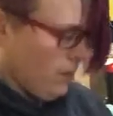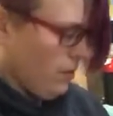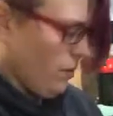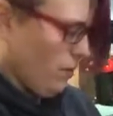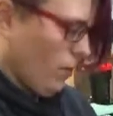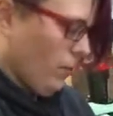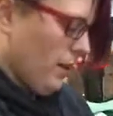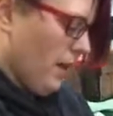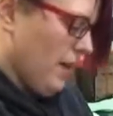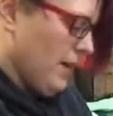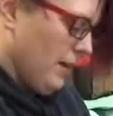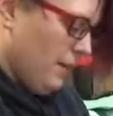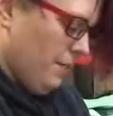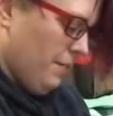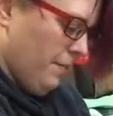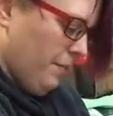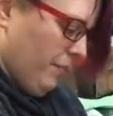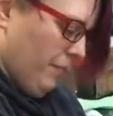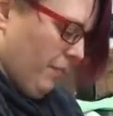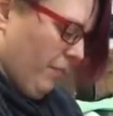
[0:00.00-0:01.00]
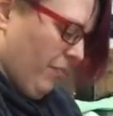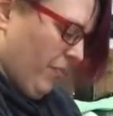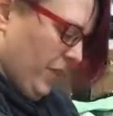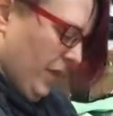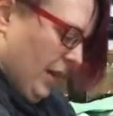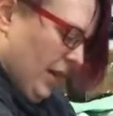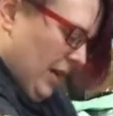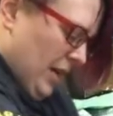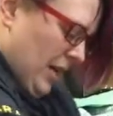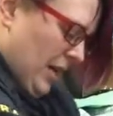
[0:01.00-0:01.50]
So throw that in.
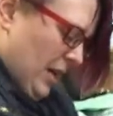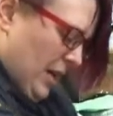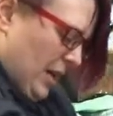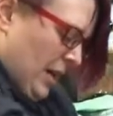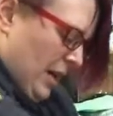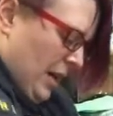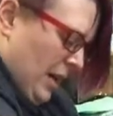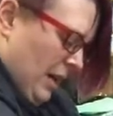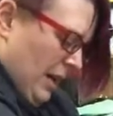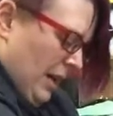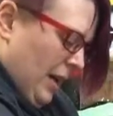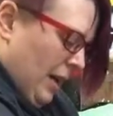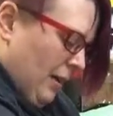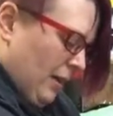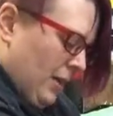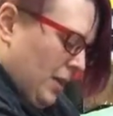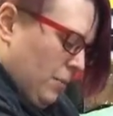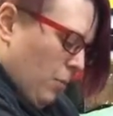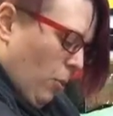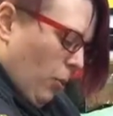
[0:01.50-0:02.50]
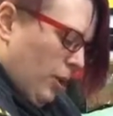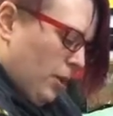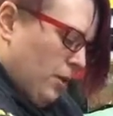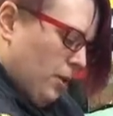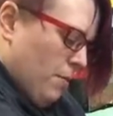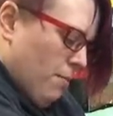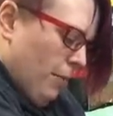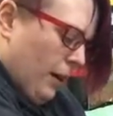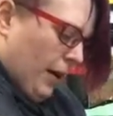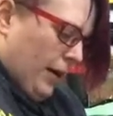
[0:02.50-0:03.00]
Now at this point,
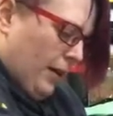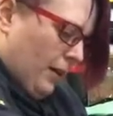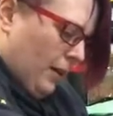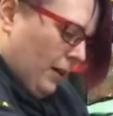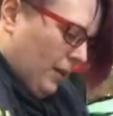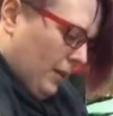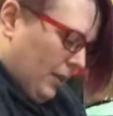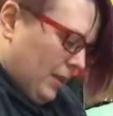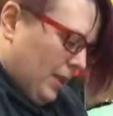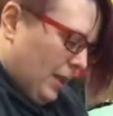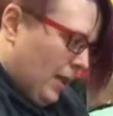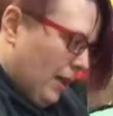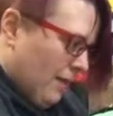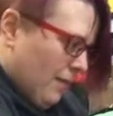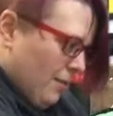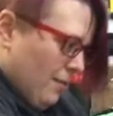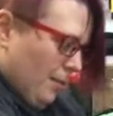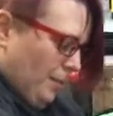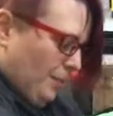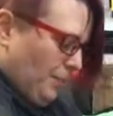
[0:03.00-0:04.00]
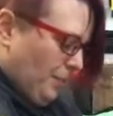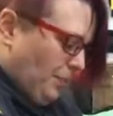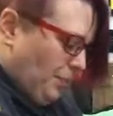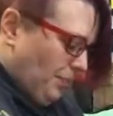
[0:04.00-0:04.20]
you combine it all together.